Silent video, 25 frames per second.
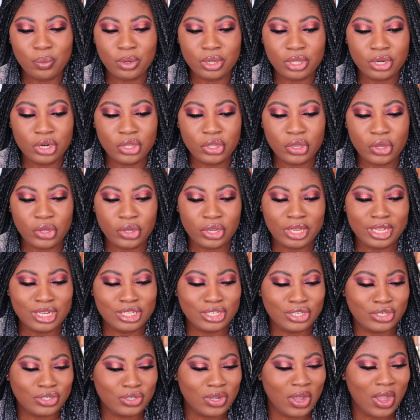We're gonna go
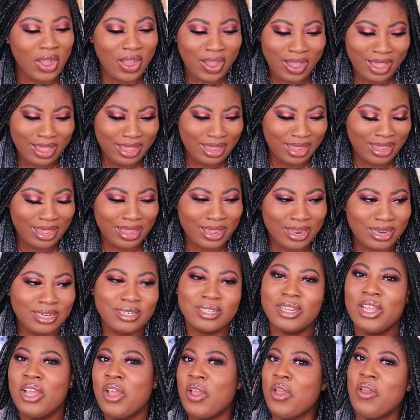into
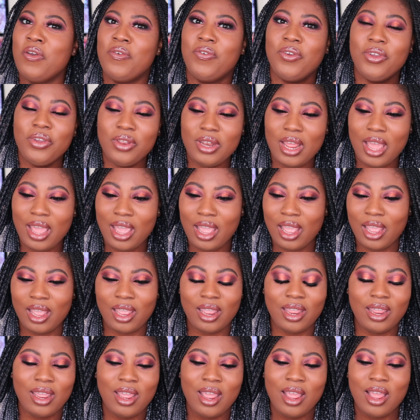high-end
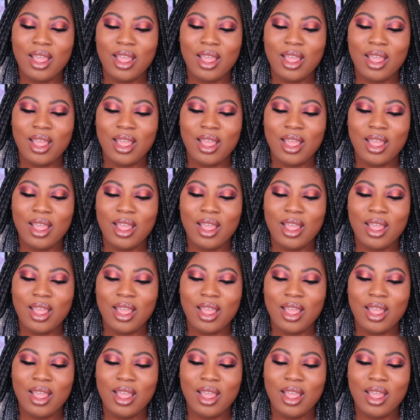Fude,